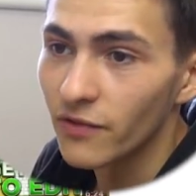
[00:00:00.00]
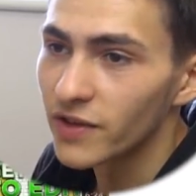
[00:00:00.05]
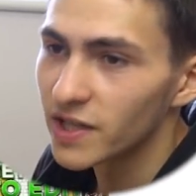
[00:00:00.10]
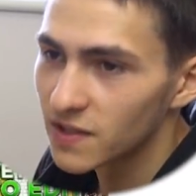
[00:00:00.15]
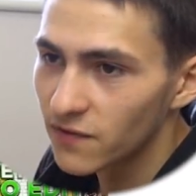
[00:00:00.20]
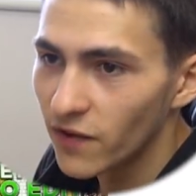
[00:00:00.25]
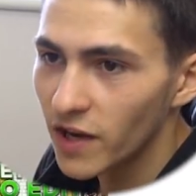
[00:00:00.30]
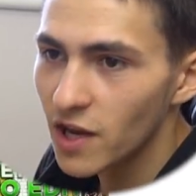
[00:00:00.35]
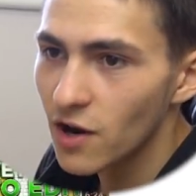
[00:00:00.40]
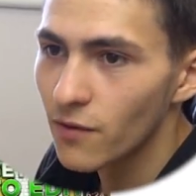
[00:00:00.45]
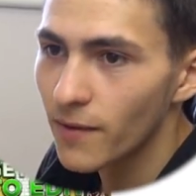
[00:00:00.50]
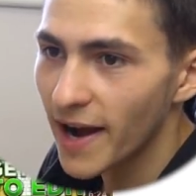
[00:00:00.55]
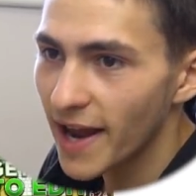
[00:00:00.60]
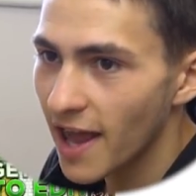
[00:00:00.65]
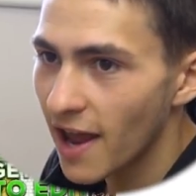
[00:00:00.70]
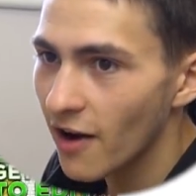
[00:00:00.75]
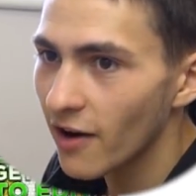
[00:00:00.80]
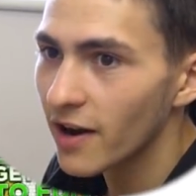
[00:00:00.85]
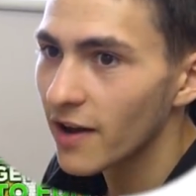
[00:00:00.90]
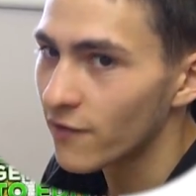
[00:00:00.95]
This video right
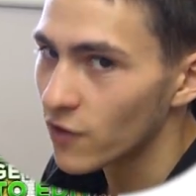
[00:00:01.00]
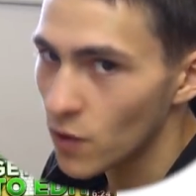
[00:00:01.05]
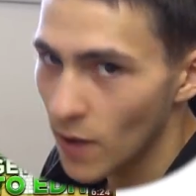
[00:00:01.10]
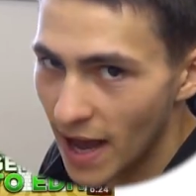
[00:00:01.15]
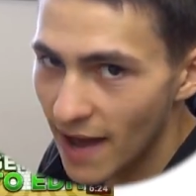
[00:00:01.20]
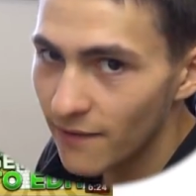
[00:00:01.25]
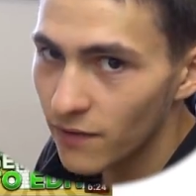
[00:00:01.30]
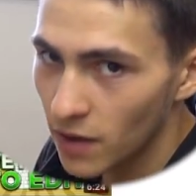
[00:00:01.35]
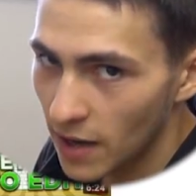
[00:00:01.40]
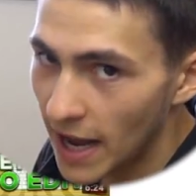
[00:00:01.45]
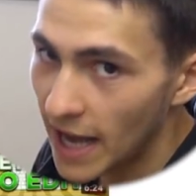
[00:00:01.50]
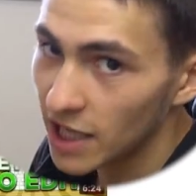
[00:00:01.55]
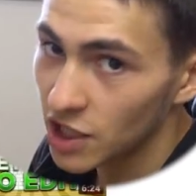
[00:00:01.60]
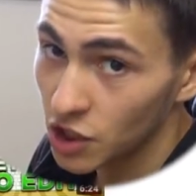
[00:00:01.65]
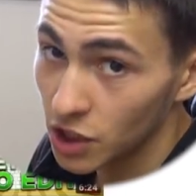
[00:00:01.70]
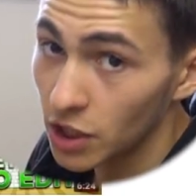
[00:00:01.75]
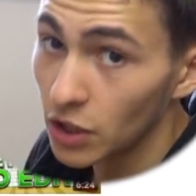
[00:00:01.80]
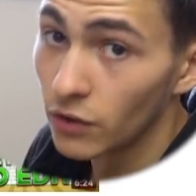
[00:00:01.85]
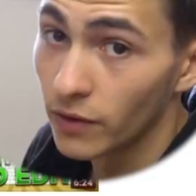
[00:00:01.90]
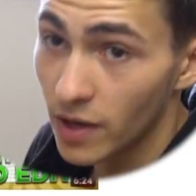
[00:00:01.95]
here, if you haven't
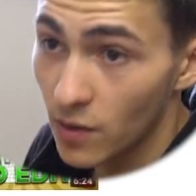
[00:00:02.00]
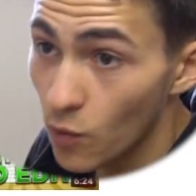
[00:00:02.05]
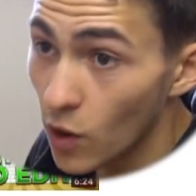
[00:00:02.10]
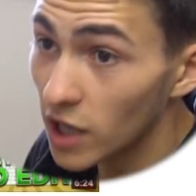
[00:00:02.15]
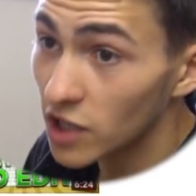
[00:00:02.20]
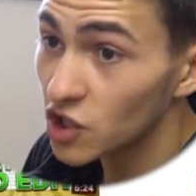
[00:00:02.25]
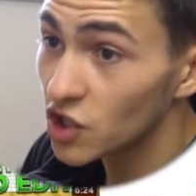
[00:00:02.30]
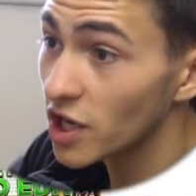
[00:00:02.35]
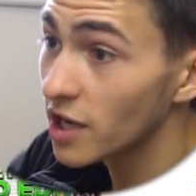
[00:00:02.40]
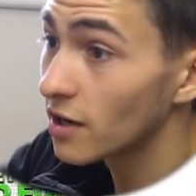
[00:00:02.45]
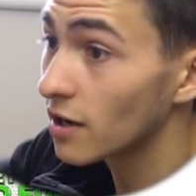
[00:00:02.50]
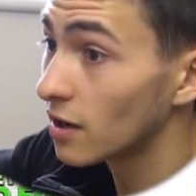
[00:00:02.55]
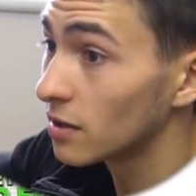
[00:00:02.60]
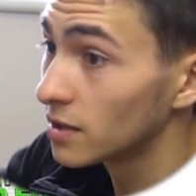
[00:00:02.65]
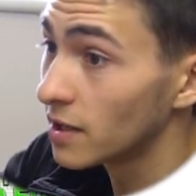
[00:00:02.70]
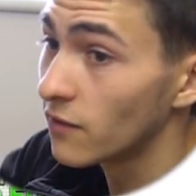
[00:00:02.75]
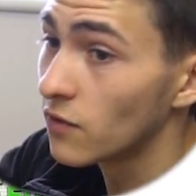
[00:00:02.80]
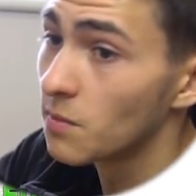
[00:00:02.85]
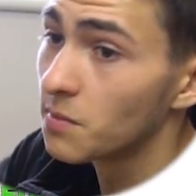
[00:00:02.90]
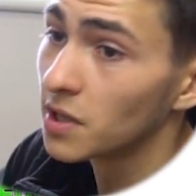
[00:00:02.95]
actually already watched it, I'll
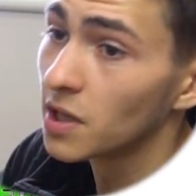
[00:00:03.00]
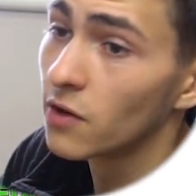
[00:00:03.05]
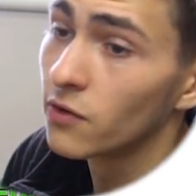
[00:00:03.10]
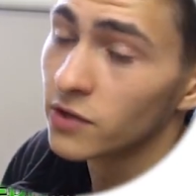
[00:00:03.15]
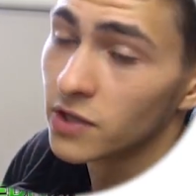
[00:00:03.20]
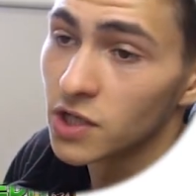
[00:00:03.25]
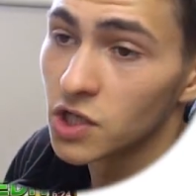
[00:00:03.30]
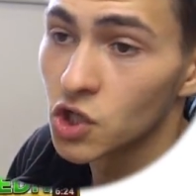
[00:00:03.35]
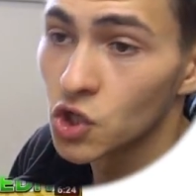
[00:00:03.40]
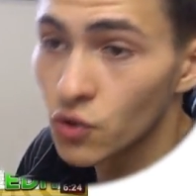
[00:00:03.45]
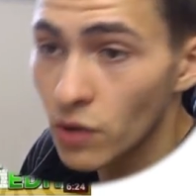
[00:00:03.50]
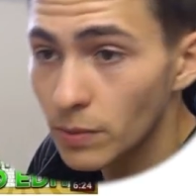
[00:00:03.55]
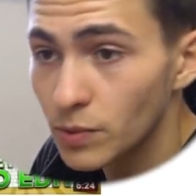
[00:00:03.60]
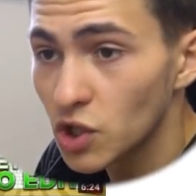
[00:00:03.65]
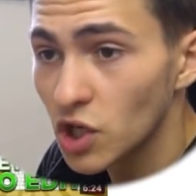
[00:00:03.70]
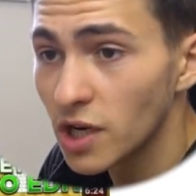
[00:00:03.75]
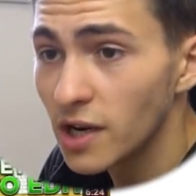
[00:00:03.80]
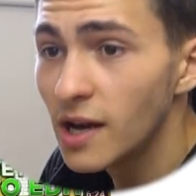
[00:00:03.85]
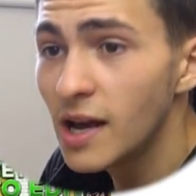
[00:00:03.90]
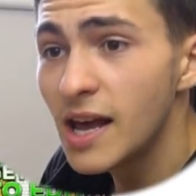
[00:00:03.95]
leave it below in the
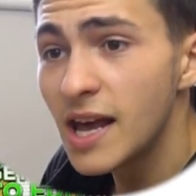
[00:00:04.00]
description.